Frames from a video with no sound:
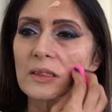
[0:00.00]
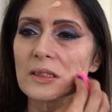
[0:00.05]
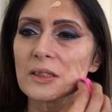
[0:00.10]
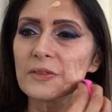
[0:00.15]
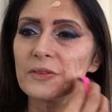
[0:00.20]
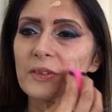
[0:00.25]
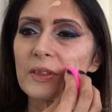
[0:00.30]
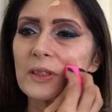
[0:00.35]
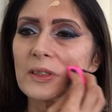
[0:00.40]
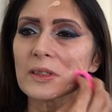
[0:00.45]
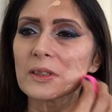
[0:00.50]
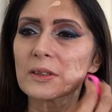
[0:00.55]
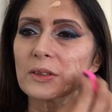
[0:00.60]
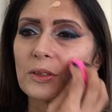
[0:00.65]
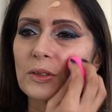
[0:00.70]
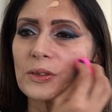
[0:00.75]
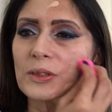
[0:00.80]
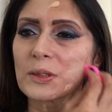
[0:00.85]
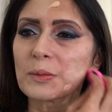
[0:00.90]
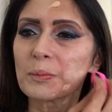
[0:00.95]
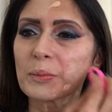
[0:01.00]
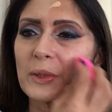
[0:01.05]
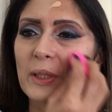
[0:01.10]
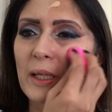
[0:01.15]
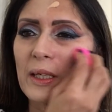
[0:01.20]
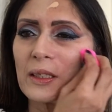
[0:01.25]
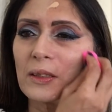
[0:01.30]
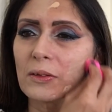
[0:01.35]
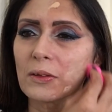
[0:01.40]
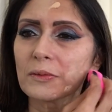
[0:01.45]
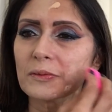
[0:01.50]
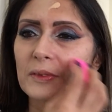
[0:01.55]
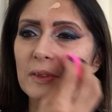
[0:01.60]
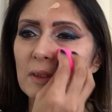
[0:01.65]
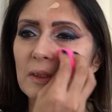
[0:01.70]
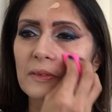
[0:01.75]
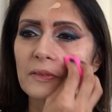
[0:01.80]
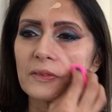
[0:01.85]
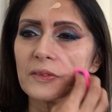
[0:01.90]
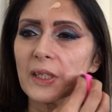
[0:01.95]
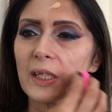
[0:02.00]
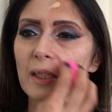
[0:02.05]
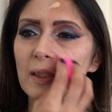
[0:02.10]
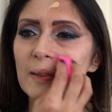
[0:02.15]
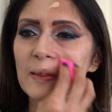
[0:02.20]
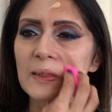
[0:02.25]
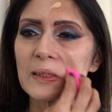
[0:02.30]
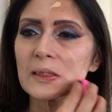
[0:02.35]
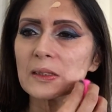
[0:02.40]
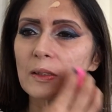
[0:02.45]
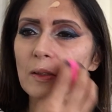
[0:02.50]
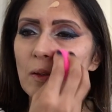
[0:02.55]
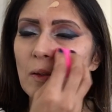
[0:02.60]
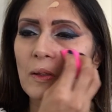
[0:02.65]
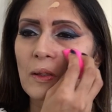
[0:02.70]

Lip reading: difficult to spread over the face.